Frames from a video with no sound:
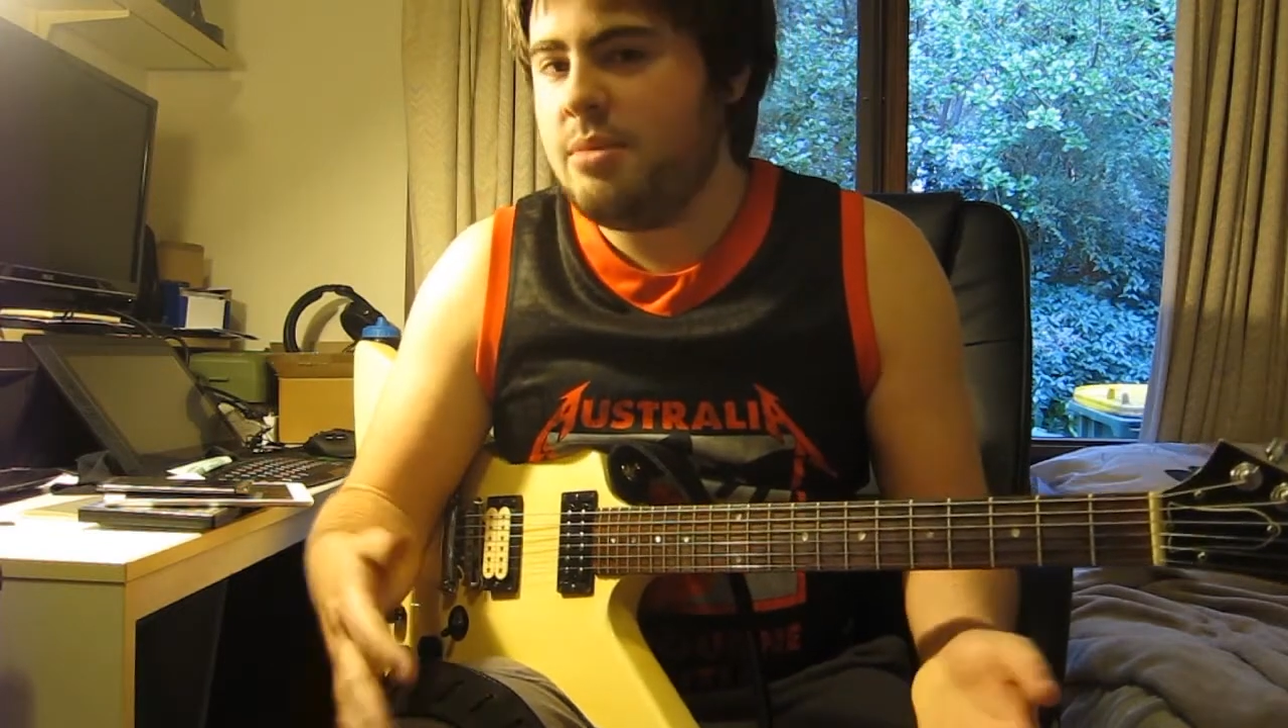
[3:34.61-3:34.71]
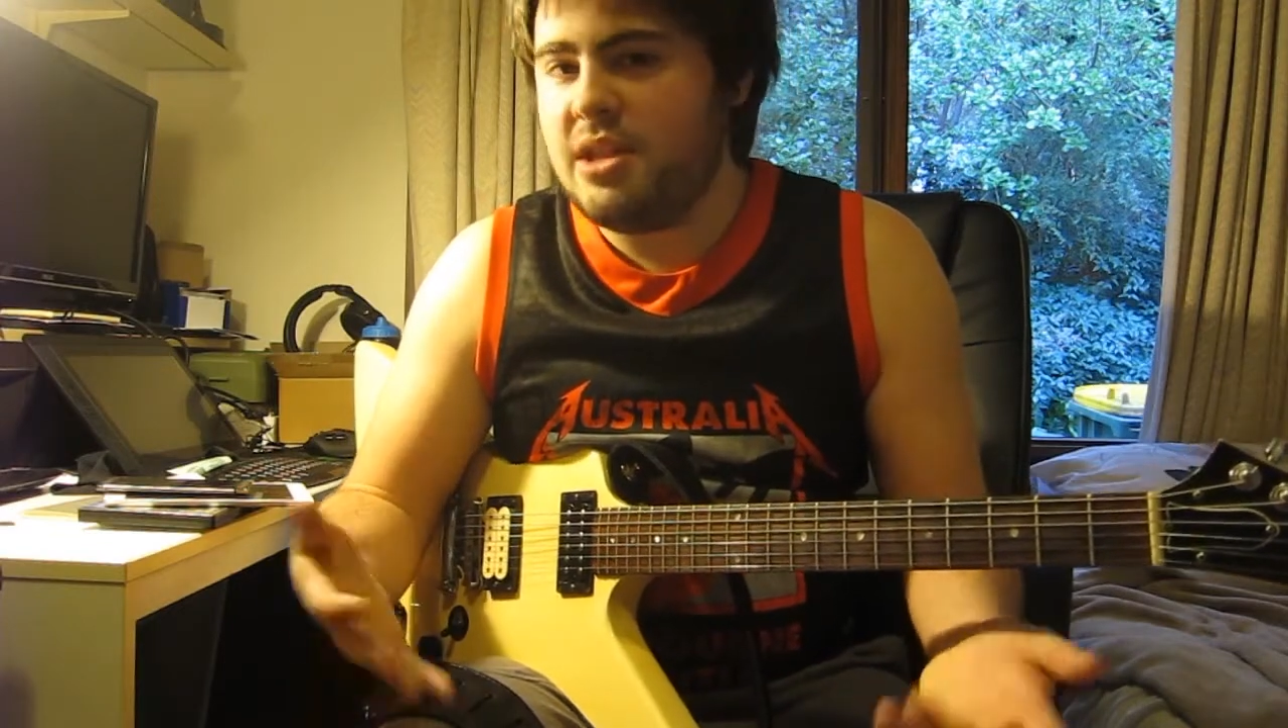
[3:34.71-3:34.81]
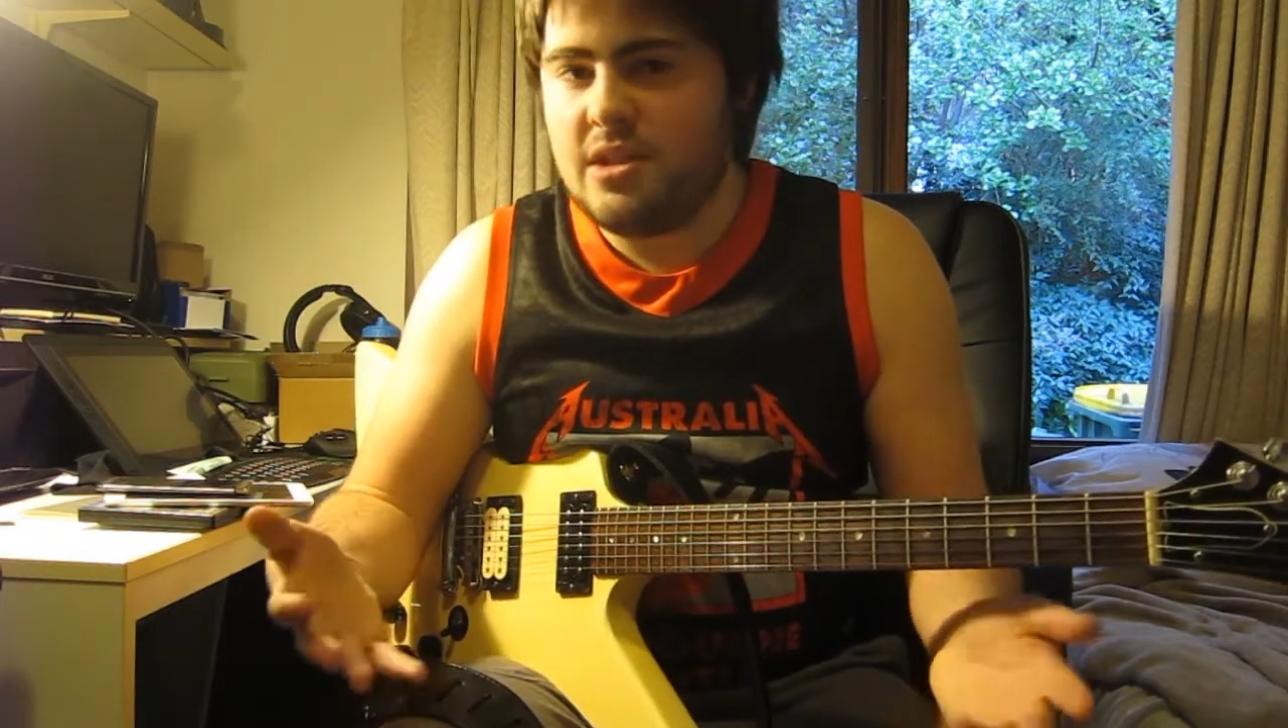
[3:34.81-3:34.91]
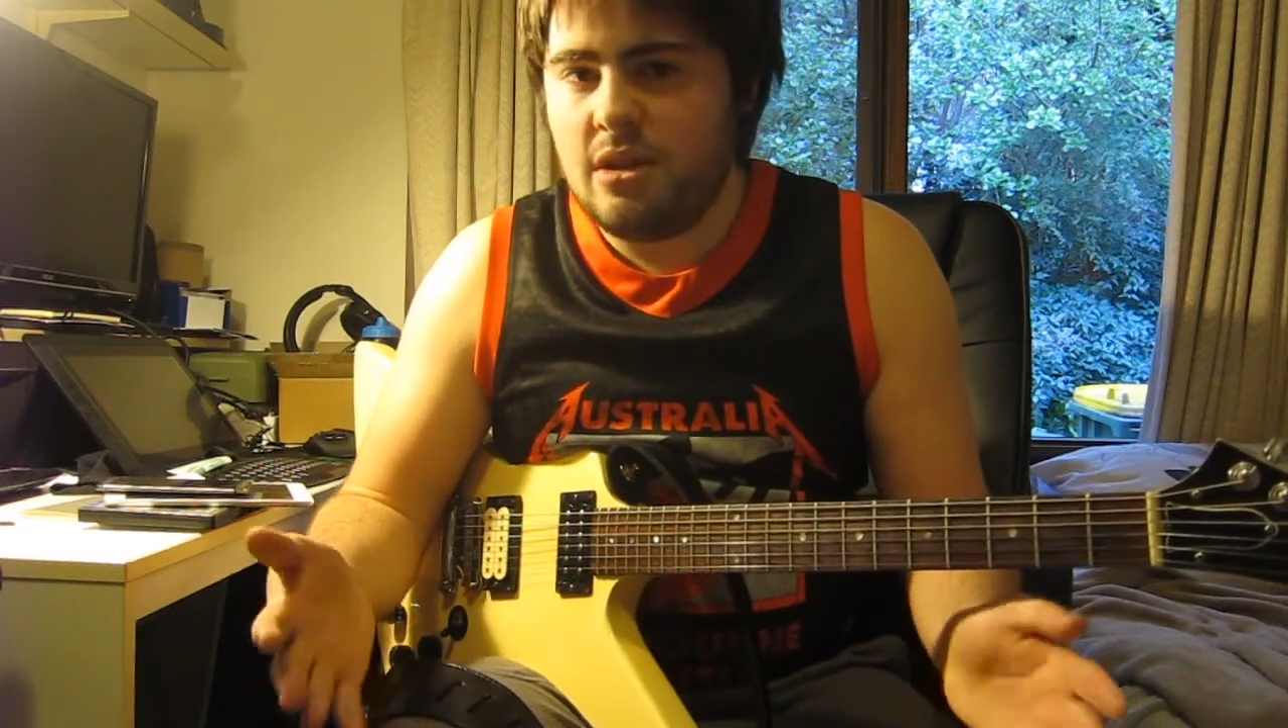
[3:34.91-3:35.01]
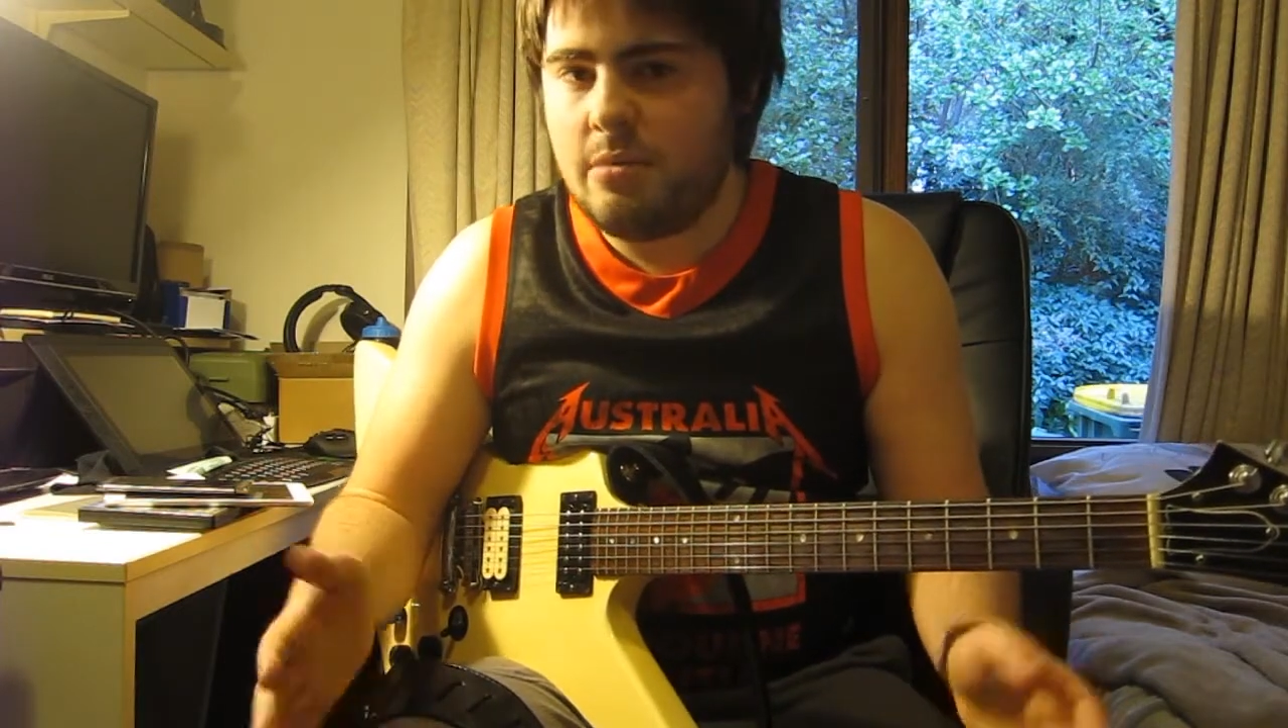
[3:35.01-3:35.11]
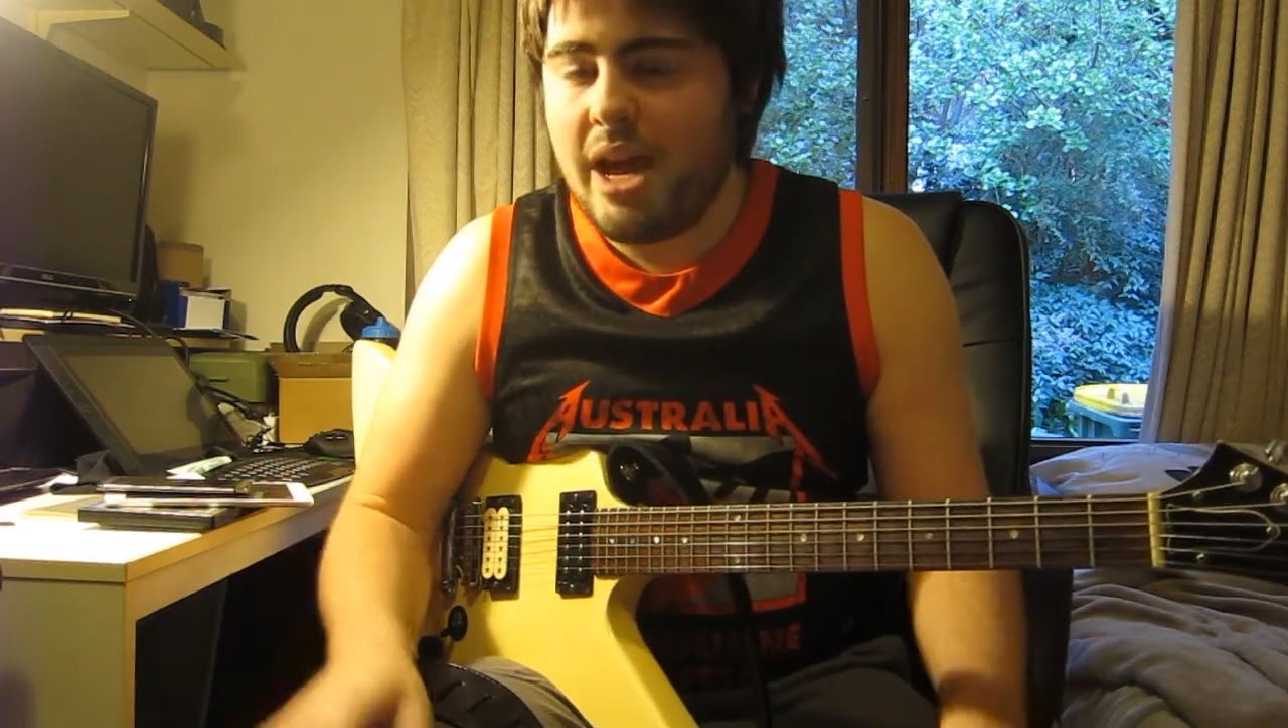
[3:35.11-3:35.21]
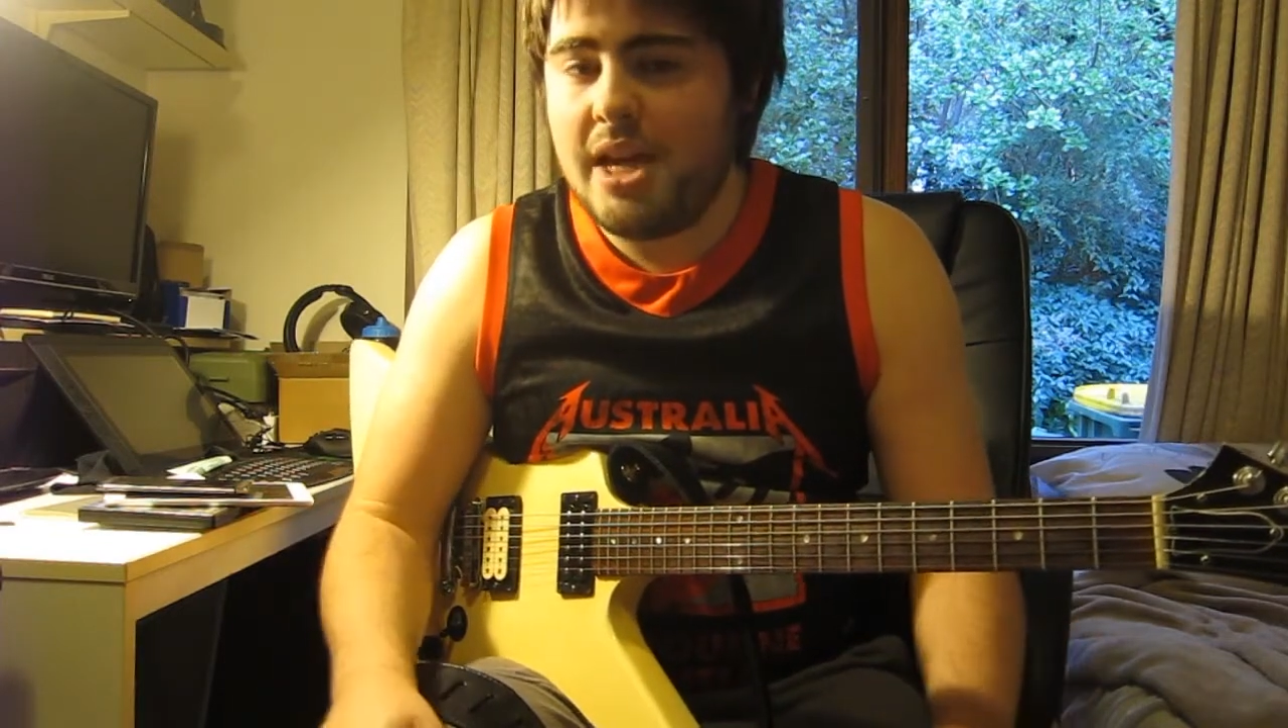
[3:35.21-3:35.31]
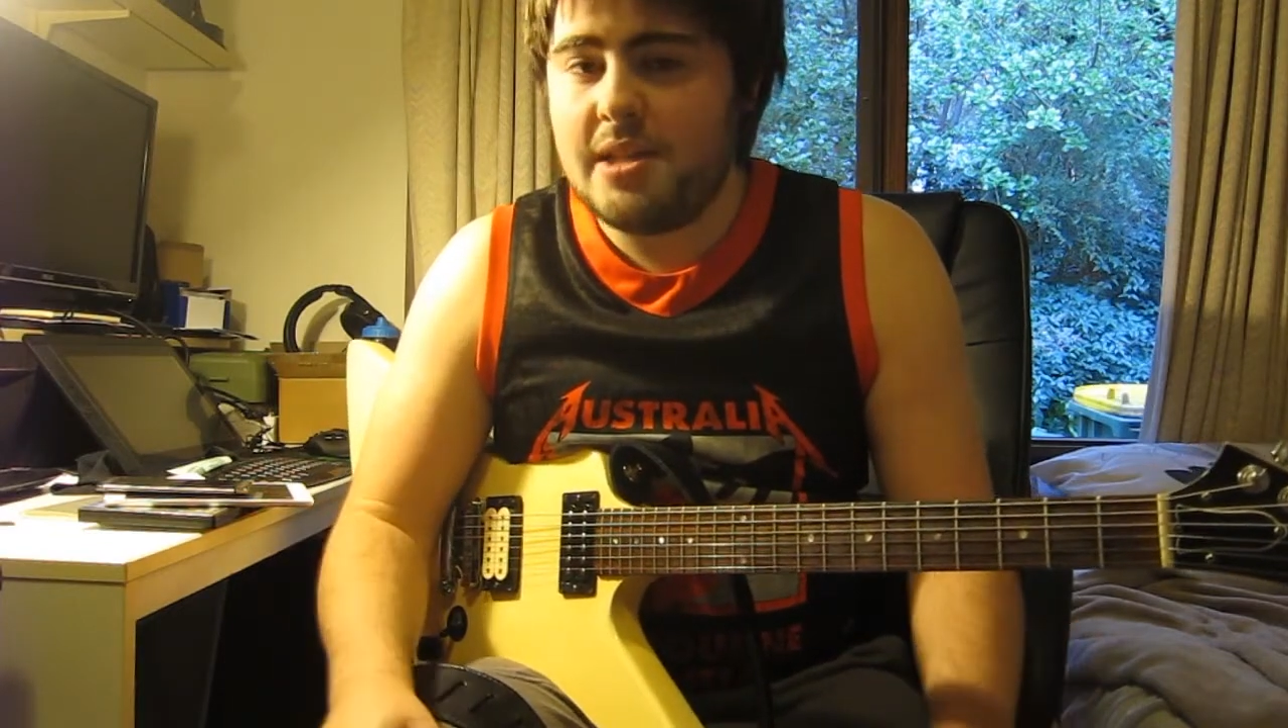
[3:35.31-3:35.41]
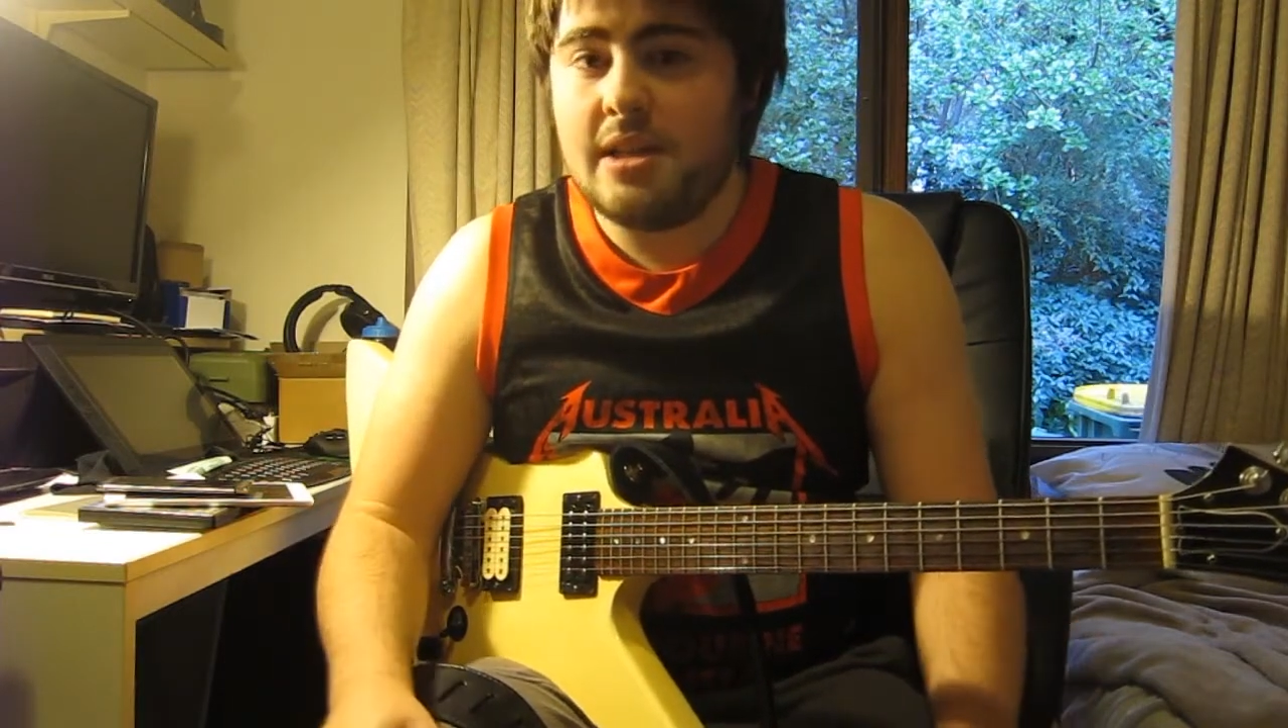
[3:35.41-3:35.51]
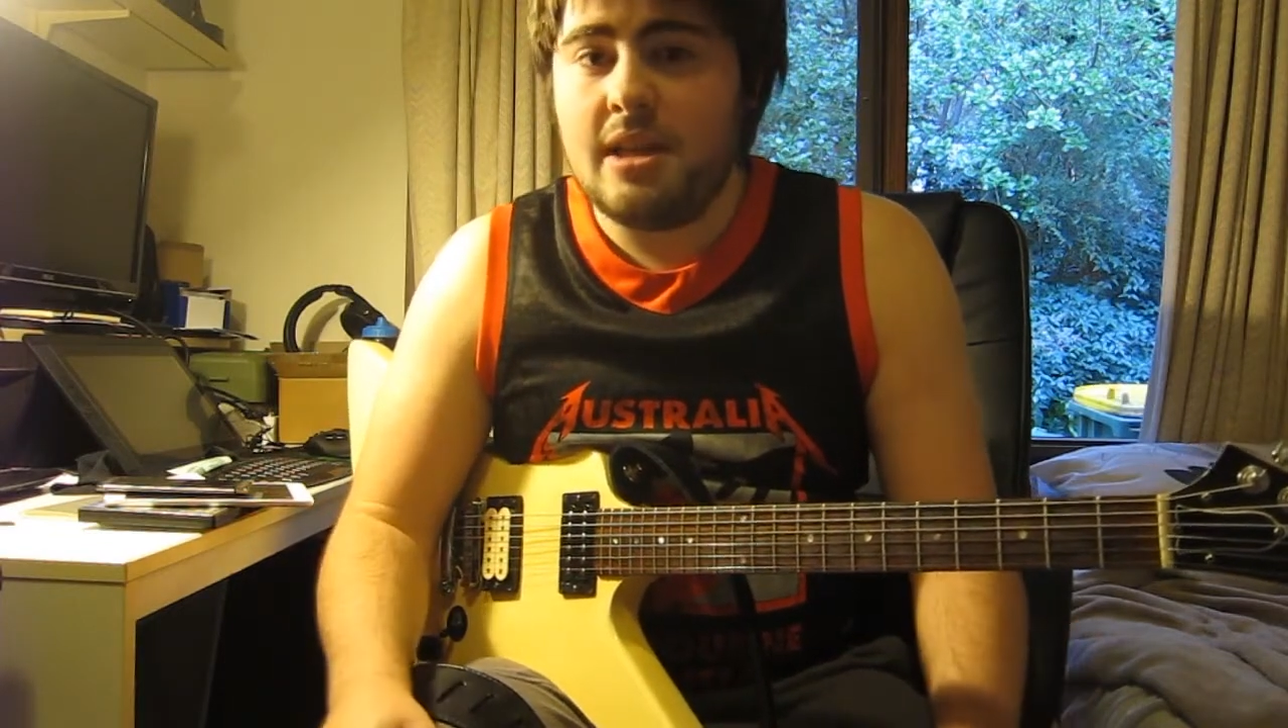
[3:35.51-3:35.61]
but it's not
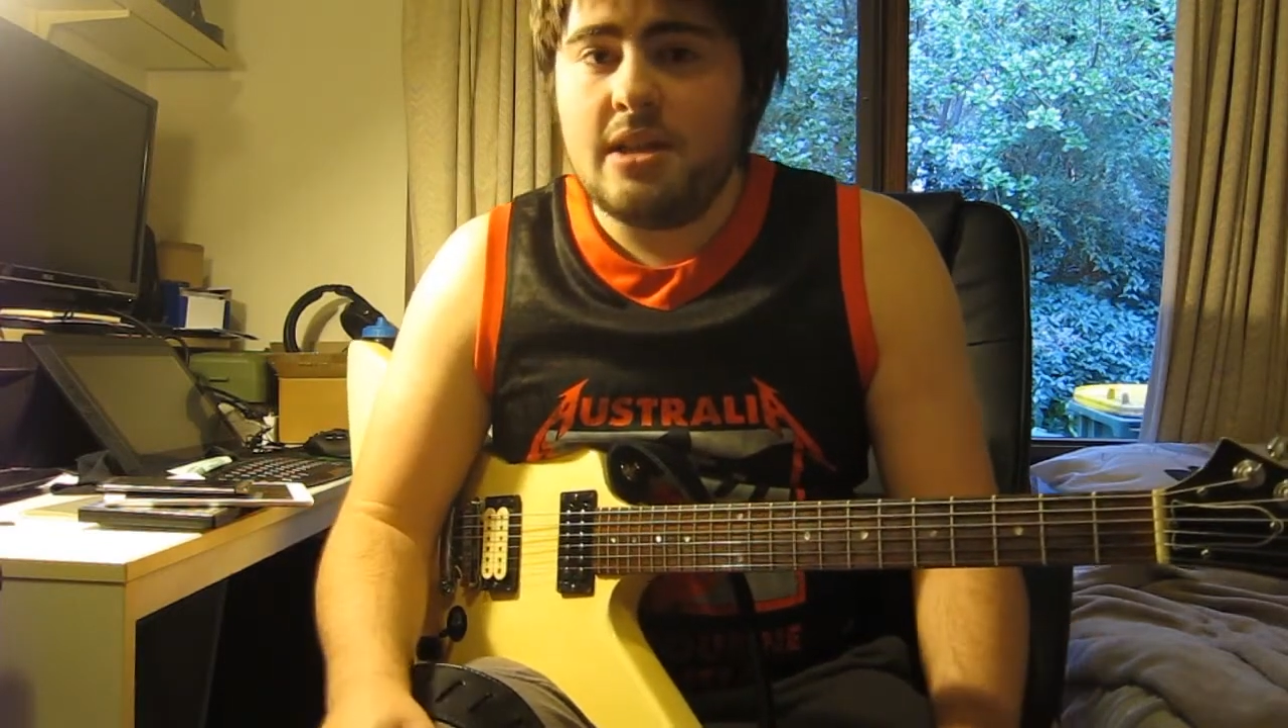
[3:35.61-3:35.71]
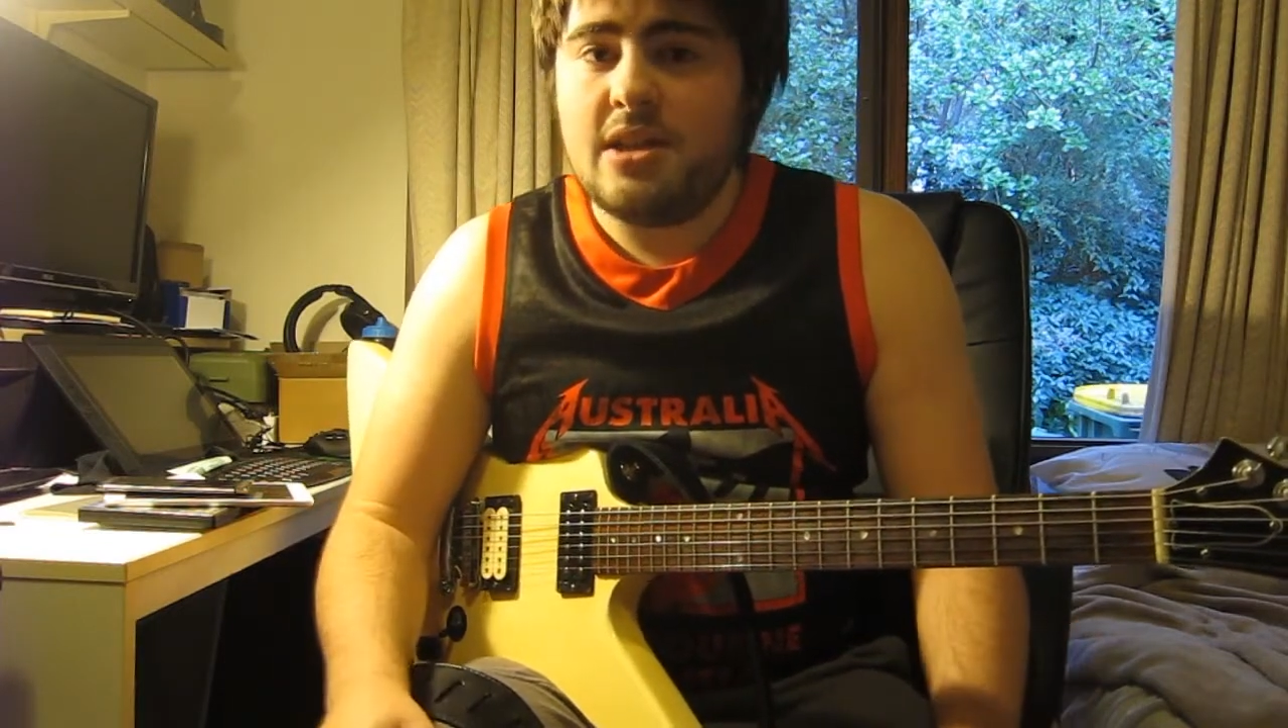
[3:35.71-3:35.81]
amazing.